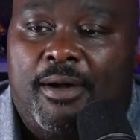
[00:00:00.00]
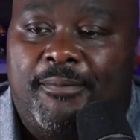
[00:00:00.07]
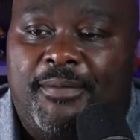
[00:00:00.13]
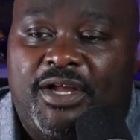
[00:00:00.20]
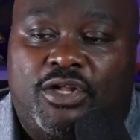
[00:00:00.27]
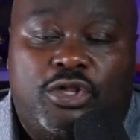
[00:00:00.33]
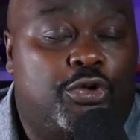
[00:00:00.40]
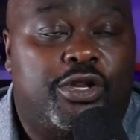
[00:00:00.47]

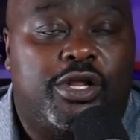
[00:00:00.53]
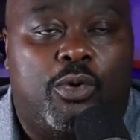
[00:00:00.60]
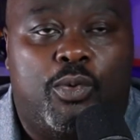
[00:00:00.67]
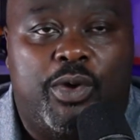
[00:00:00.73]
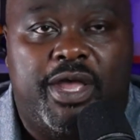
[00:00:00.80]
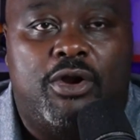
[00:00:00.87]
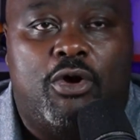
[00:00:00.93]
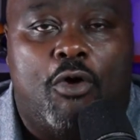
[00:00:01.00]
including a
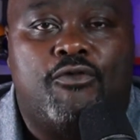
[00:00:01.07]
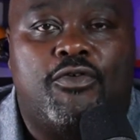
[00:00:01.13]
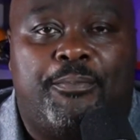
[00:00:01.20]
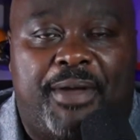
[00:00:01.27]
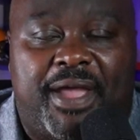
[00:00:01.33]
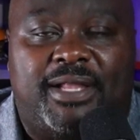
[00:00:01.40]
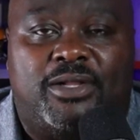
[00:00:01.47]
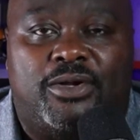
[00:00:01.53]
win over
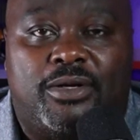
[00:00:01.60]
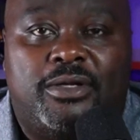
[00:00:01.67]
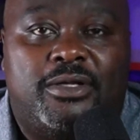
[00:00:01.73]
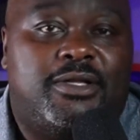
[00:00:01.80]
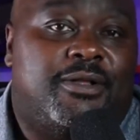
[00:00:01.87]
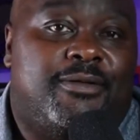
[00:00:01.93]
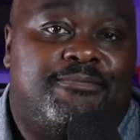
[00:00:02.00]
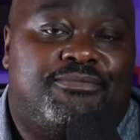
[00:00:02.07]
Baylor.
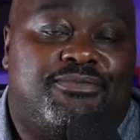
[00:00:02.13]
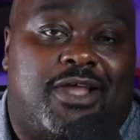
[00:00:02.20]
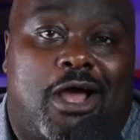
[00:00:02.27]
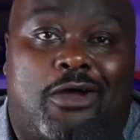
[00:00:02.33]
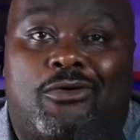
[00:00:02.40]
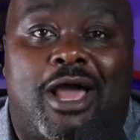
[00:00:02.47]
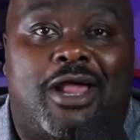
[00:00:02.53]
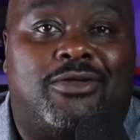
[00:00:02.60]

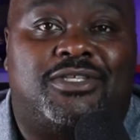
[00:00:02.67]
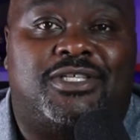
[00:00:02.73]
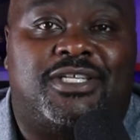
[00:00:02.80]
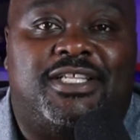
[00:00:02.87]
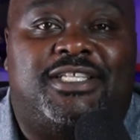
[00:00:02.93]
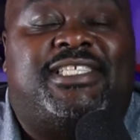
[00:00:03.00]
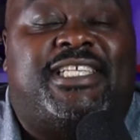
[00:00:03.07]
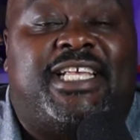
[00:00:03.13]

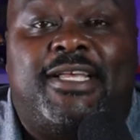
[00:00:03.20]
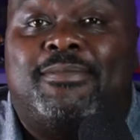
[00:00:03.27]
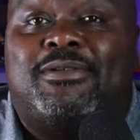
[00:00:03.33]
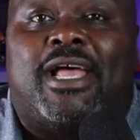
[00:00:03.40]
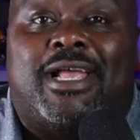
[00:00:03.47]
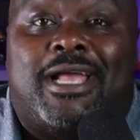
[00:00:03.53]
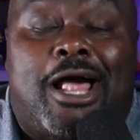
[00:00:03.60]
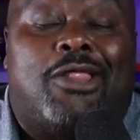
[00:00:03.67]
It seems
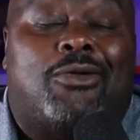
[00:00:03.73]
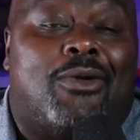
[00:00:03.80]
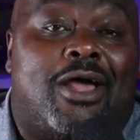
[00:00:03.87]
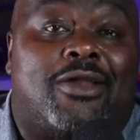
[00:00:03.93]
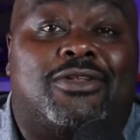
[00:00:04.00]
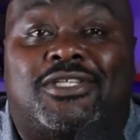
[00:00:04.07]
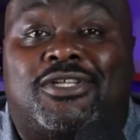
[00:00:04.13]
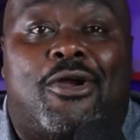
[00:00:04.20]
like
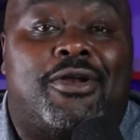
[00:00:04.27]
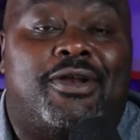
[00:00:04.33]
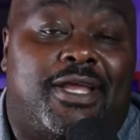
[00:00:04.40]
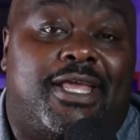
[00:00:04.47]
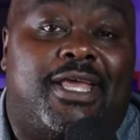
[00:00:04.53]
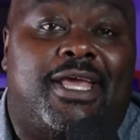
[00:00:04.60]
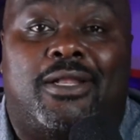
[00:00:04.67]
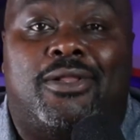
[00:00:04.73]
Colorado's starting to
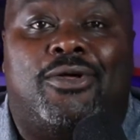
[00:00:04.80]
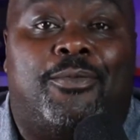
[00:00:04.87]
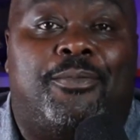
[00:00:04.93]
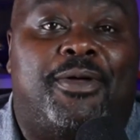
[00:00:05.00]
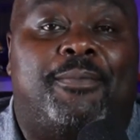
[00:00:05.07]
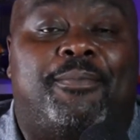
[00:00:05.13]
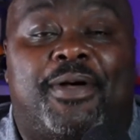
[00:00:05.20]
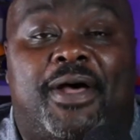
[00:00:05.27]
get a little
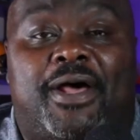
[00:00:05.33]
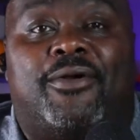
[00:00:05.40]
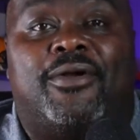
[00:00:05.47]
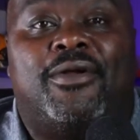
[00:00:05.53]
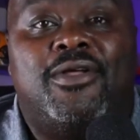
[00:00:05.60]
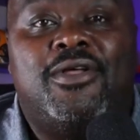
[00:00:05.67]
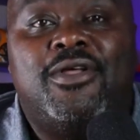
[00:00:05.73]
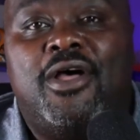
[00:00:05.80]
bit better.
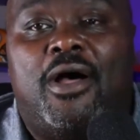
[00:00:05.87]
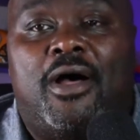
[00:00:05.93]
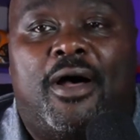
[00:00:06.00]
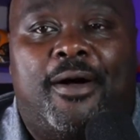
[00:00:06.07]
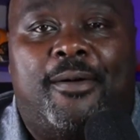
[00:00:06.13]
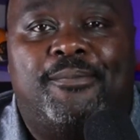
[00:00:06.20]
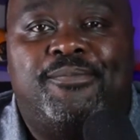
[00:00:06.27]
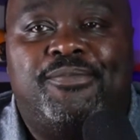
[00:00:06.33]

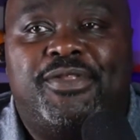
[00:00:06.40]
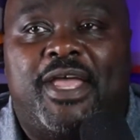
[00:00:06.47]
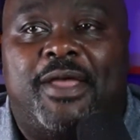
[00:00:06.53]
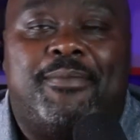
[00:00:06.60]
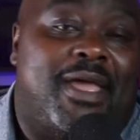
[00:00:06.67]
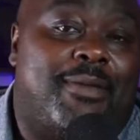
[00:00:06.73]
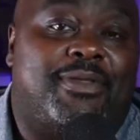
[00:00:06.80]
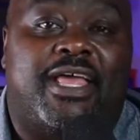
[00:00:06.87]
And
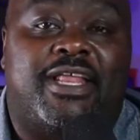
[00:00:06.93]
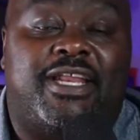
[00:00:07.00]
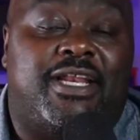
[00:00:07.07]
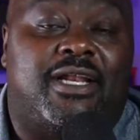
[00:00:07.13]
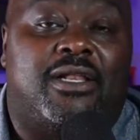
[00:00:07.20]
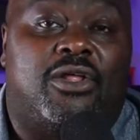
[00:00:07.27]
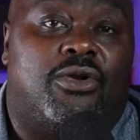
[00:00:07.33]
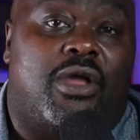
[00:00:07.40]
maybe they
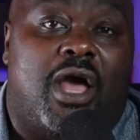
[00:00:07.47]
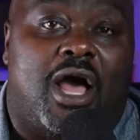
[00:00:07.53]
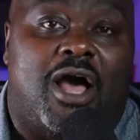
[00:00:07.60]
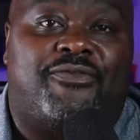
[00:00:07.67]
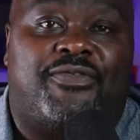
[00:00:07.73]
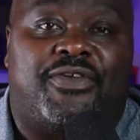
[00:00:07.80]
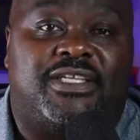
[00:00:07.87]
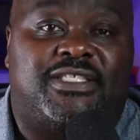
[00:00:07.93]
need a little
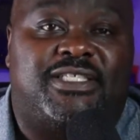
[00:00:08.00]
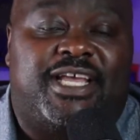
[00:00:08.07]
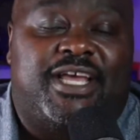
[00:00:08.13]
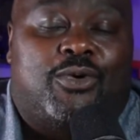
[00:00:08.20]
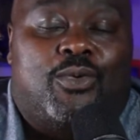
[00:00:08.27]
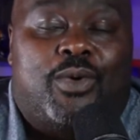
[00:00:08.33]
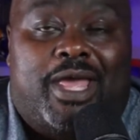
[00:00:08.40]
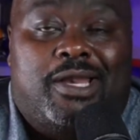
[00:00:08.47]
confidence to
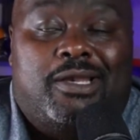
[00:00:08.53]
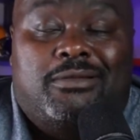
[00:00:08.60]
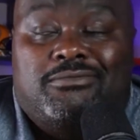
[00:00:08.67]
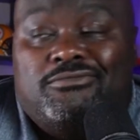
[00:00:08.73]
get a win.